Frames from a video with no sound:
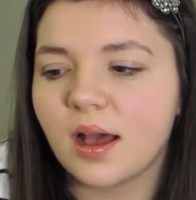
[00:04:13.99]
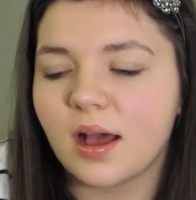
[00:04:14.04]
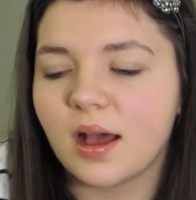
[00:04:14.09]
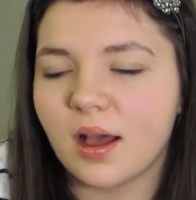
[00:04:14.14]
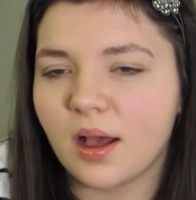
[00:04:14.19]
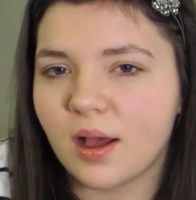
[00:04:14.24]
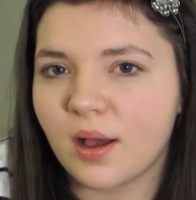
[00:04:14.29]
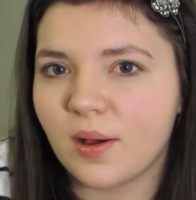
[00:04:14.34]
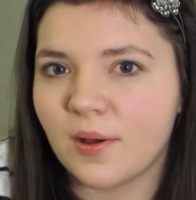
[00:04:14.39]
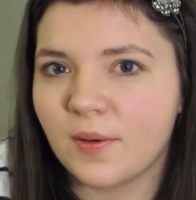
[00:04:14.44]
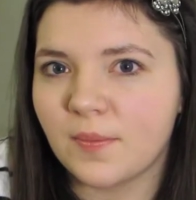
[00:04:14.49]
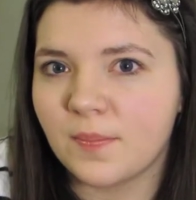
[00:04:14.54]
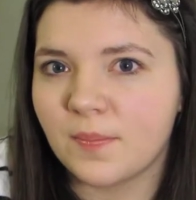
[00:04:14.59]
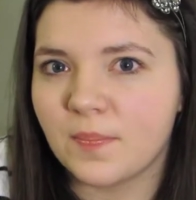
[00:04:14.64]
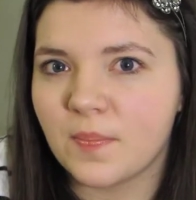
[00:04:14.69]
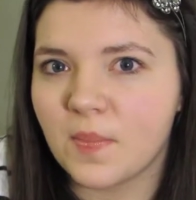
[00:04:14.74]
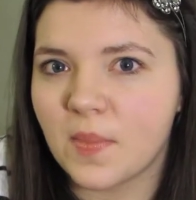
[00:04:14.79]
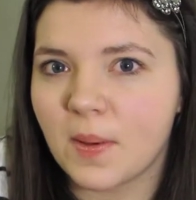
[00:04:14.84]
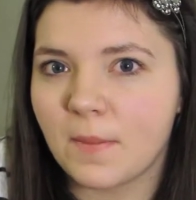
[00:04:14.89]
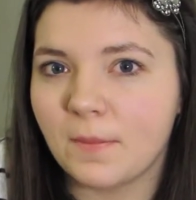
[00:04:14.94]

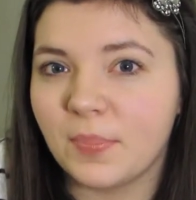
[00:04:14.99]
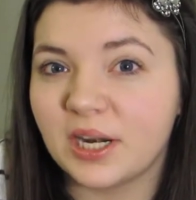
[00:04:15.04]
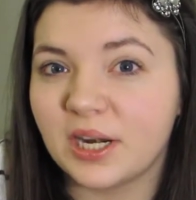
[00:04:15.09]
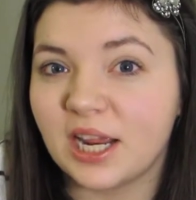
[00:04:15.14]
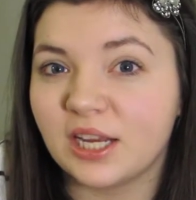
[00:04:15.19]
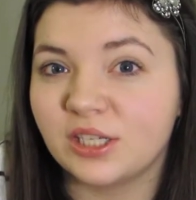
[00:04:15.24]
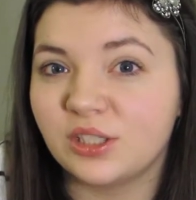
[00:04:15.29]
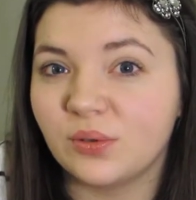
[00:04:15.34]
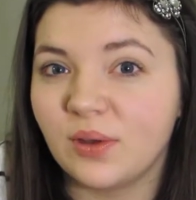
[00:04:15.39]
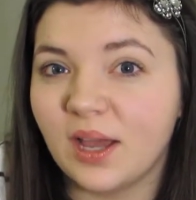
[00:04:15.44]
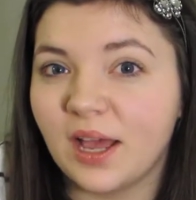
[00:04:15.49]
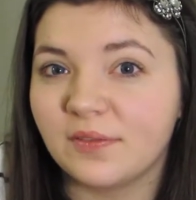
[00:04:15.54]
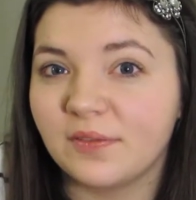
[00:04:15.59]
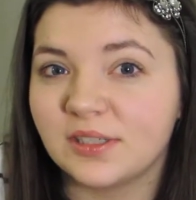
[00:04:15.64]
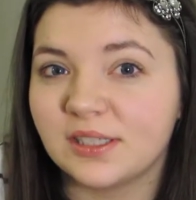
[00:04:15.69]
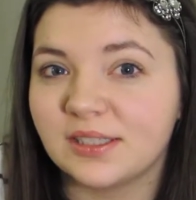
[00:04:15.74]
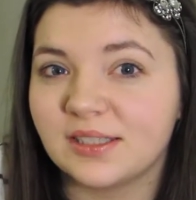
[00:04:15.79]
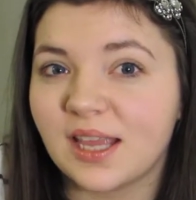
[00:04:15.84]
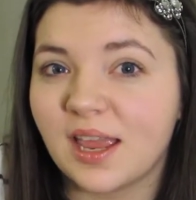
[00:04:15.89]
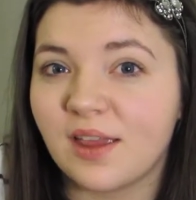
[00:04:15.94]
um, but I do have
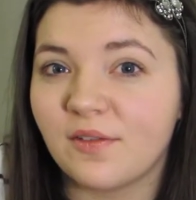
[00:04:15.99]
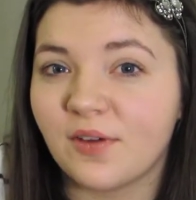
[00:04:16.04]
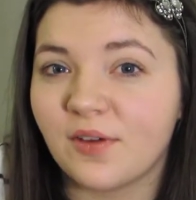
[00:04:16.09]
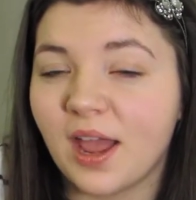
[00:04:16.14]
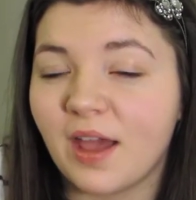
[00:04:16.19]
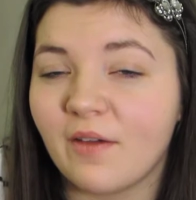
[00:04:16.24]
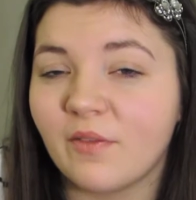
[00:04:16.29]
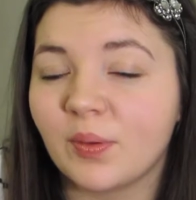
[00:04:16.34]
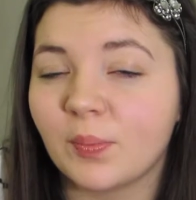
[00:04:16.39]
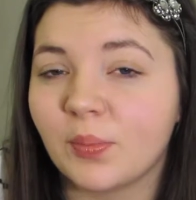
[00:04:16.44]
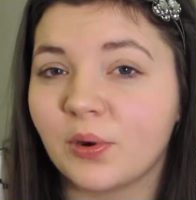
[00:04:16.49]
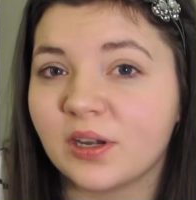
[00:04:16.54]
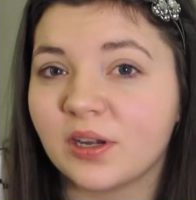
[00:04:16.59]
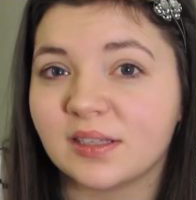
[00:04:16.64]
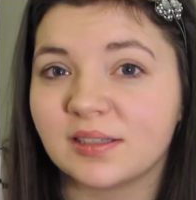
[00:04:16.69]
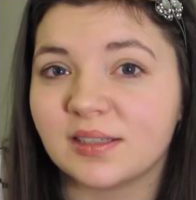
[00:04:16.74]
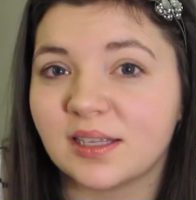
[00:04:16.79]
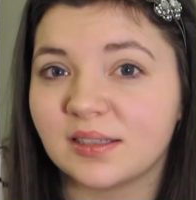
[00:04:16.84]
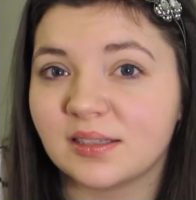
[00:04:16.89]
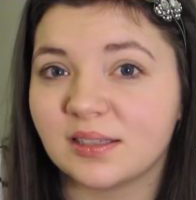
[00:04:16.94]
to say for having pretty
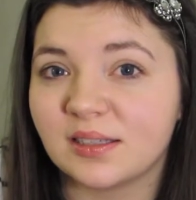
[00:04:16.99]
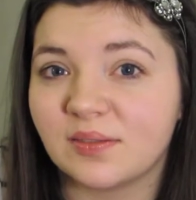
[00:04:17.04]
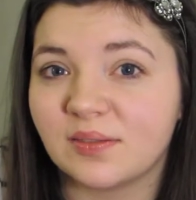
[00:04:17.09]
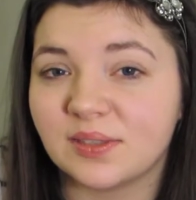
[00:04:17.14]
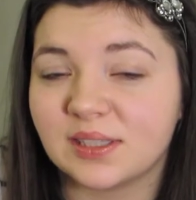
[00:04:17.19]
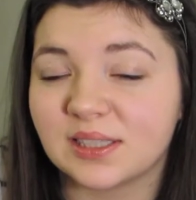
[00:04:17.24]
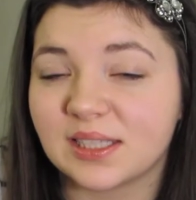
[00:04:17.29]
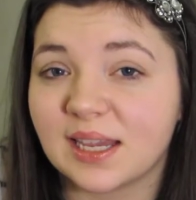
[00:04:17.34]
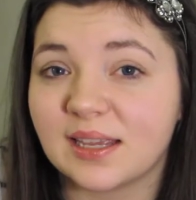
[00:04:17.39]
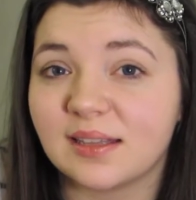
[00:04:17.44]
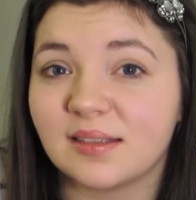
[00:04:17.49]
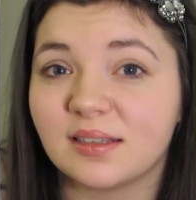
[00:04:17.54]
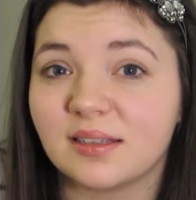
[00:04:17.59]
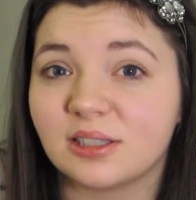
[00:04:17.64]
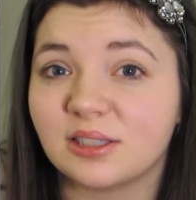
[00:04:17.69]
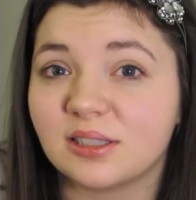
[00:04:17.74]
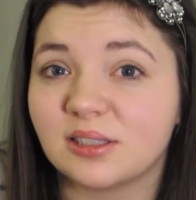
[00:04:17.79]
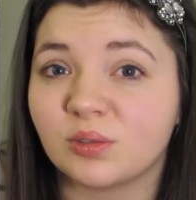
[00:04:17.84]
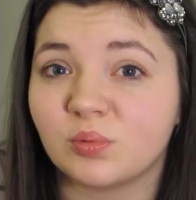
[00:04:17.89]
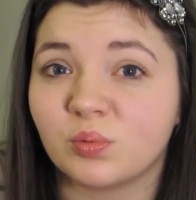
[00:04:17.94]
sensitive skin
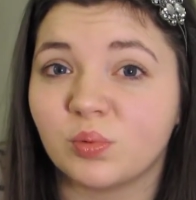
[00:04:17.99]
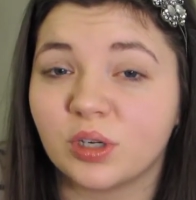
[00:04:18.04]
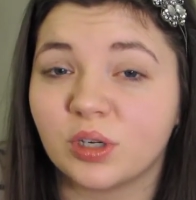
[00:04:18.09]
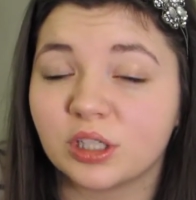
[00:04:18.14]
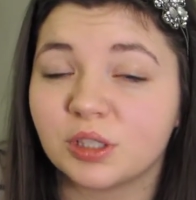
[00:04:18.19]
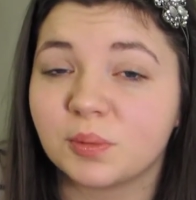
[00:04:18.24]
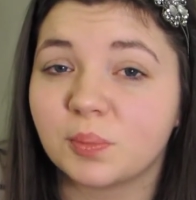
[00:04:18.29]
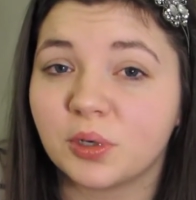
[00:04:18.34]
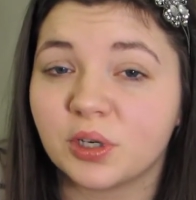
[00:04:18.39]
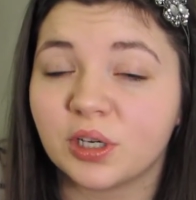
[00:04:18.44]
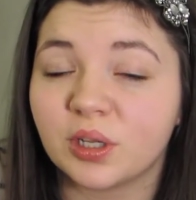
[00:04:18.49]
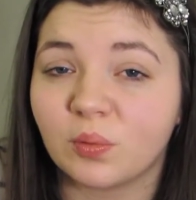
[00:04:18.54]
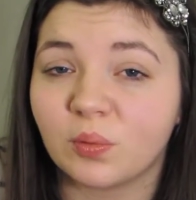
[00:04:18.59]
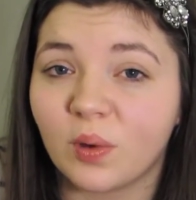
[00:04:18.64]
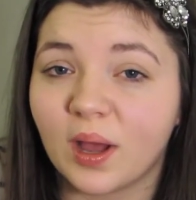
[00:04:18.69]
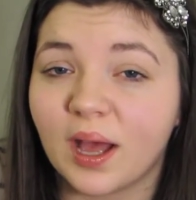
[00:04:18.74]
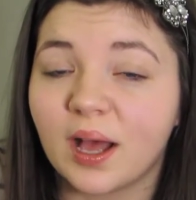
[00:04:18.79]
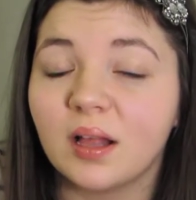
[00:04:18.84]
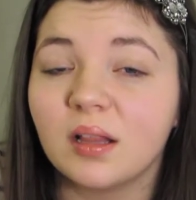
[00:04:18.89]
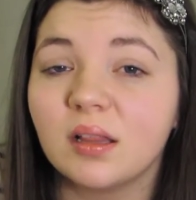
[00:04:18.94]
this has worked pretty
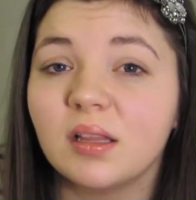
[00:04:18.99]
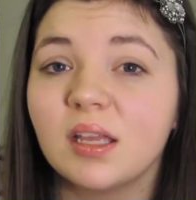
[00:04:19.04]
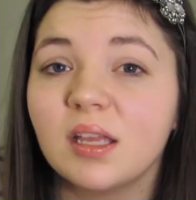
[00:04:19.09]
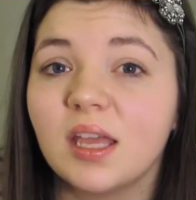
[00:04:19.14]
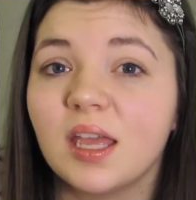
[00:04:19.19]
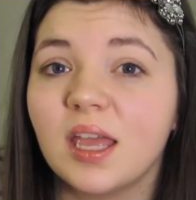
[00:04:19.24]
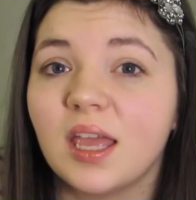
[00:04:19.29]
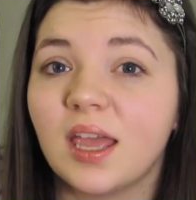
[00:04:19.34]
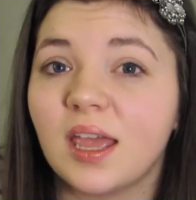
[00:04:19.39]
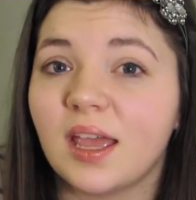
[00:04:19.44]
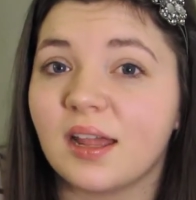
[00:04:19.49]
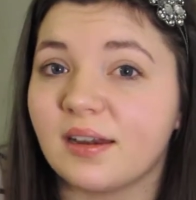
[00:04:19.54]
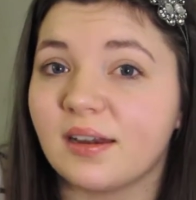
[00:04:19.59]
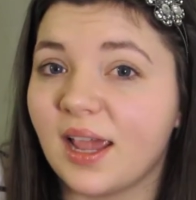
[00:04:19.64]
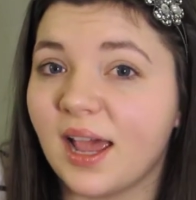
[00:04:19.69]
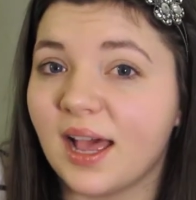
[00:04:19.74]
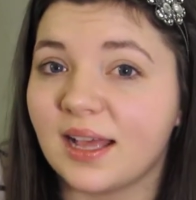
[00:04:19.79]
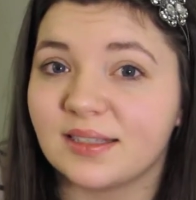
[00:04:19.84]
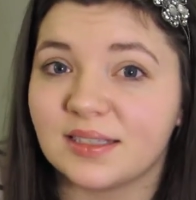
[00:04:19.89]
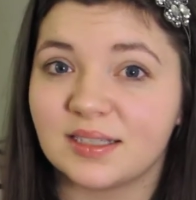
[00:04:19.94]
well and
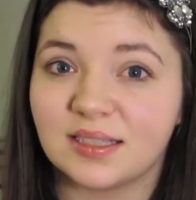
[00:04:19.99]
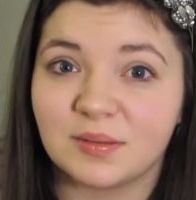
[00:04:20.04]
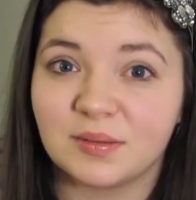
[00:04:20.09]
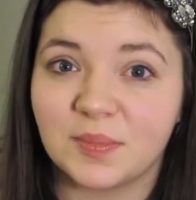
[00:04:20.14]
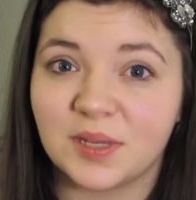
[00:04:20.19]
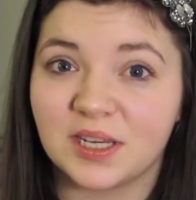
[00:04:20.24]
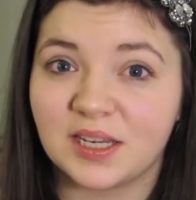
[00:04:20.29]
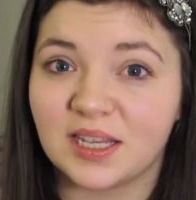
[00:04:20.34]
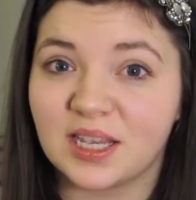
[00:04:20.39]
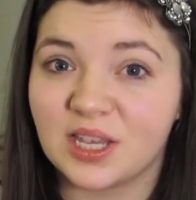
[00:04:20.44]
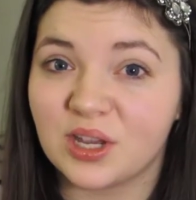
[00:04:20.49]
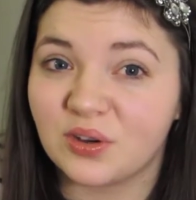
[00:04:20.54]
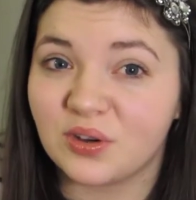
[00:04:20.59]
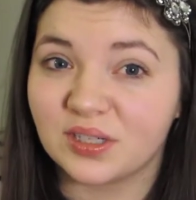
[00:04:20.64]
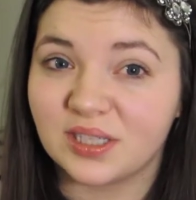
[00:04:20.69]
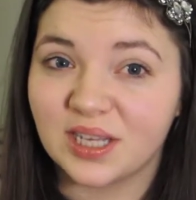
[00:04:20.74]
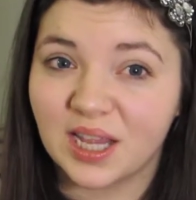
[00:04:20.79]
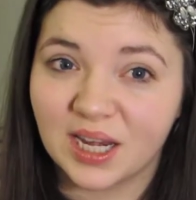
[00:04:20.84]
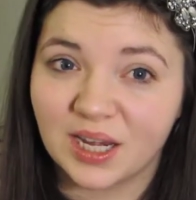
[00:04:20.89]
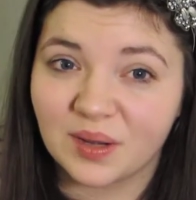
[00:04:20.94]
it hasn't been
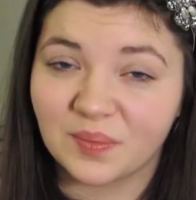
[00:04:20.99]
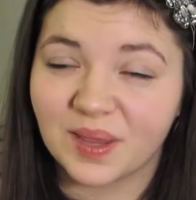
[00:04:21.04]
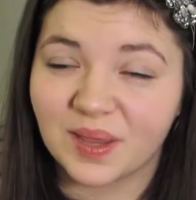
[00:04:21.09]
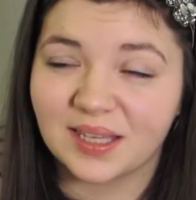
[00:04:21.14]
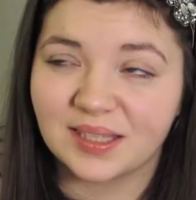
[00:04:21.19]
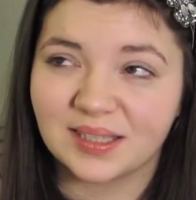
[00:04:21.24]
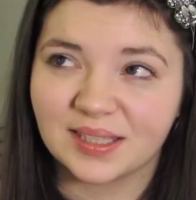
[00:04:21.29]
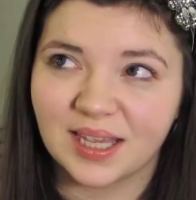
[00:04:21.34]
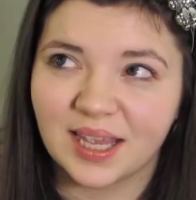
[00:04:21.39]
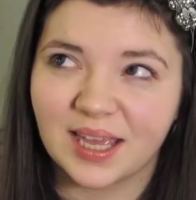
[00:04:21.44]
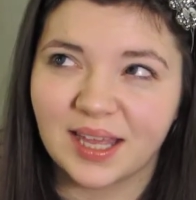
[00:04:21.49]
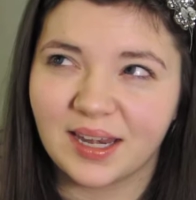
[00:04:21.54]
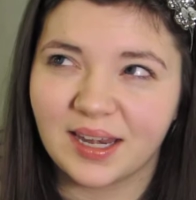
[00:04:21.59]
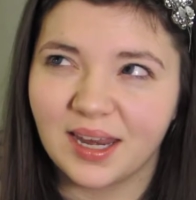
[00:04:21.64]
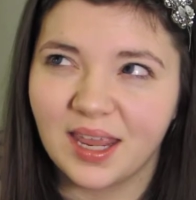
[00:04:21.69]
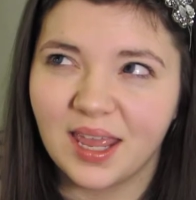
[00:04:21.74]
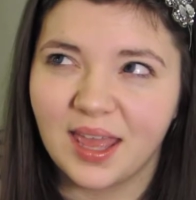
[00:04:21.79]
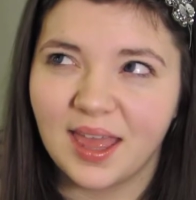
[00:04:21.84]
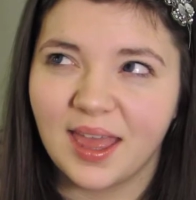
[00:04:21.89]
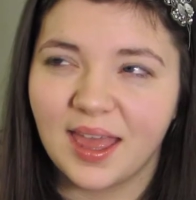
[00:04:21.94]
irritating my skin